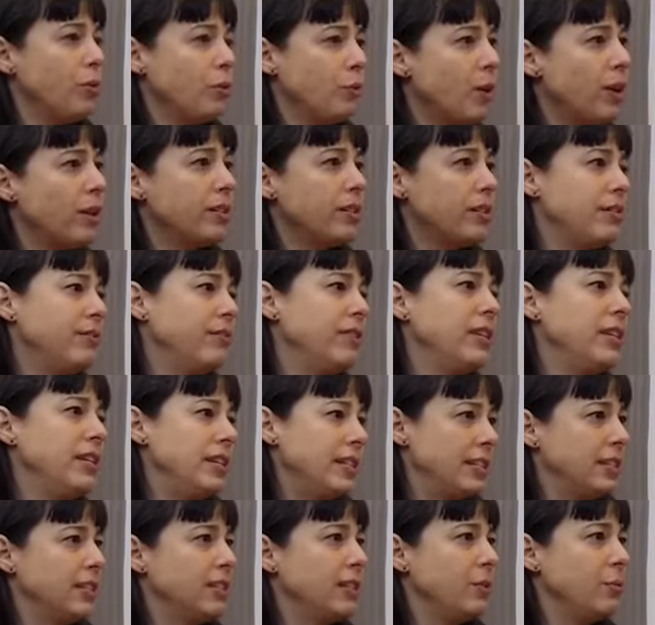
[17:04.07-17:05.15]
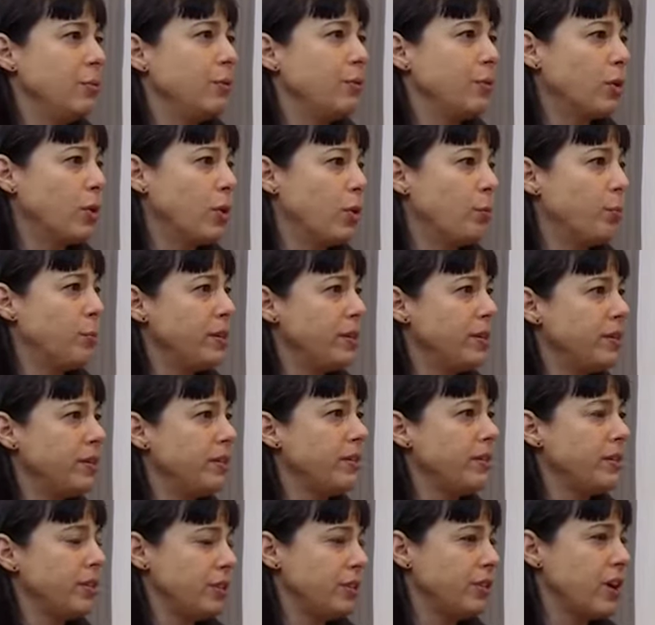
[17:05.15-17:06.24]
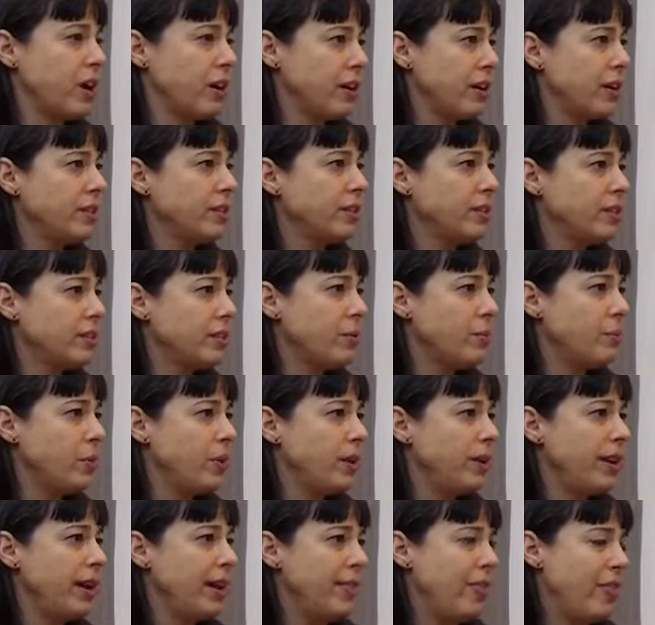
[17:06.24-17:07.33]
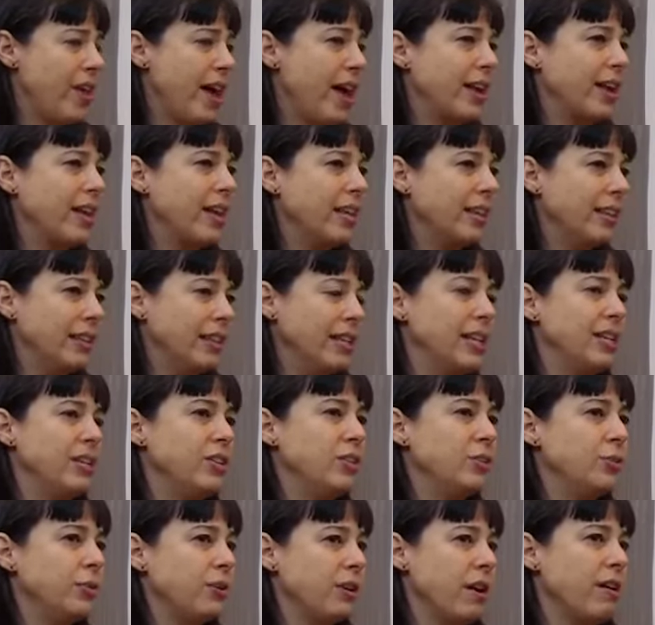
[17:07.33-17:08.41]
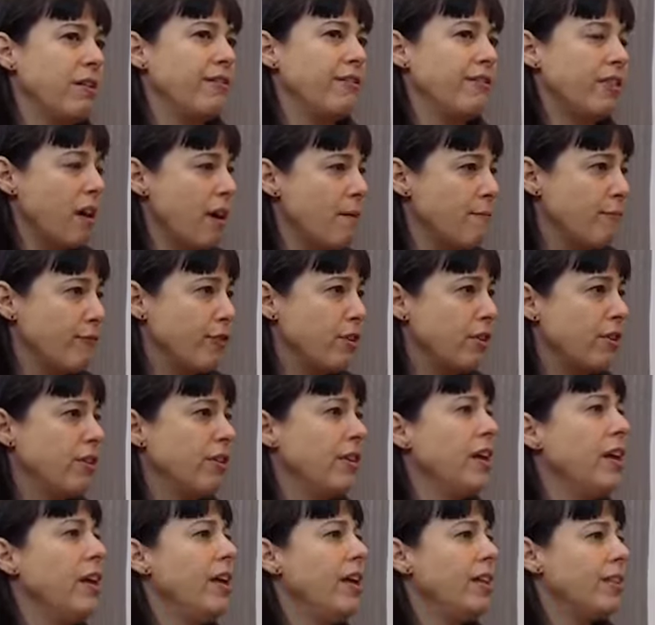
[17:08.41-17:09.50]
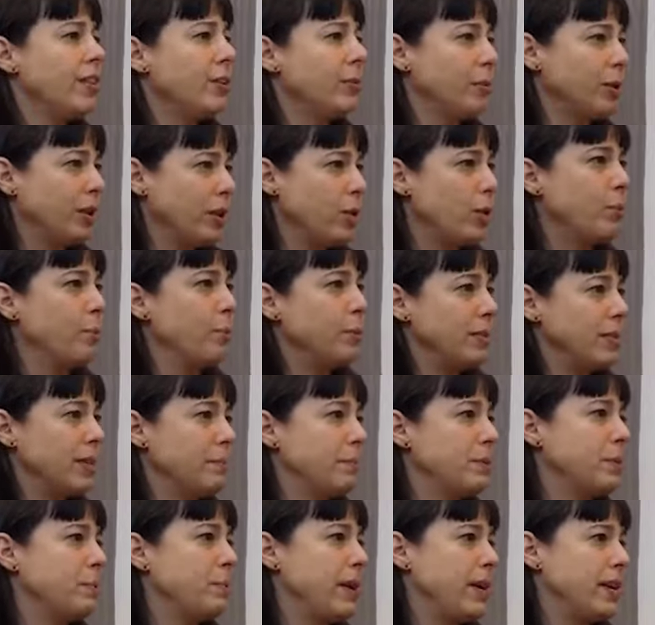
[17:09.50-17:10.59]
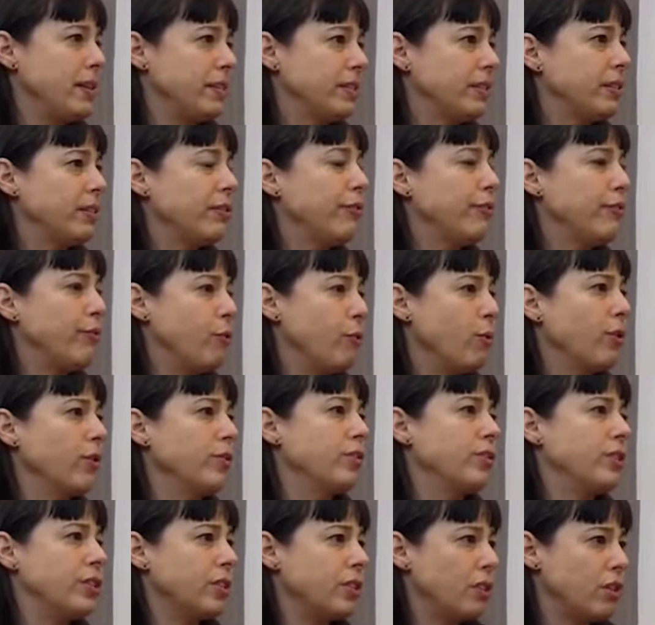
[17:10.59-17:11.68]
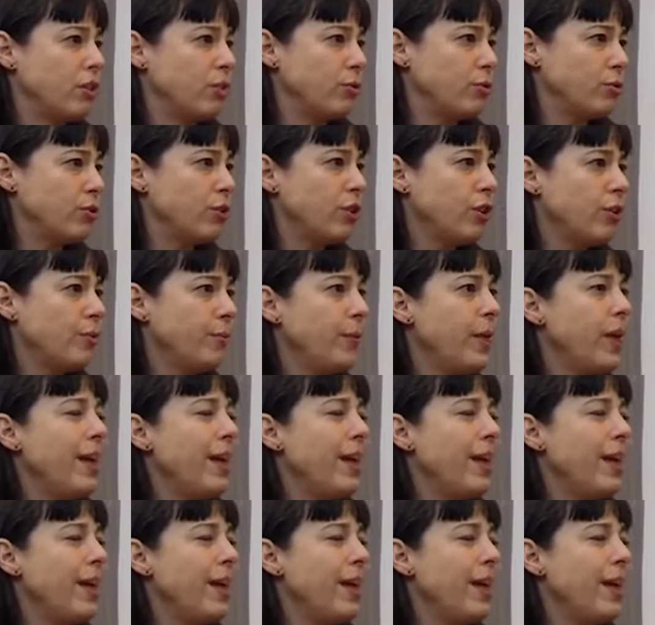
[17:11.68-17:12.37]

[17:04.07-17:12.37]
relatively easily when we're open to talking to someone, and that can lead to a kind of comfort that really opens up space for disclosure.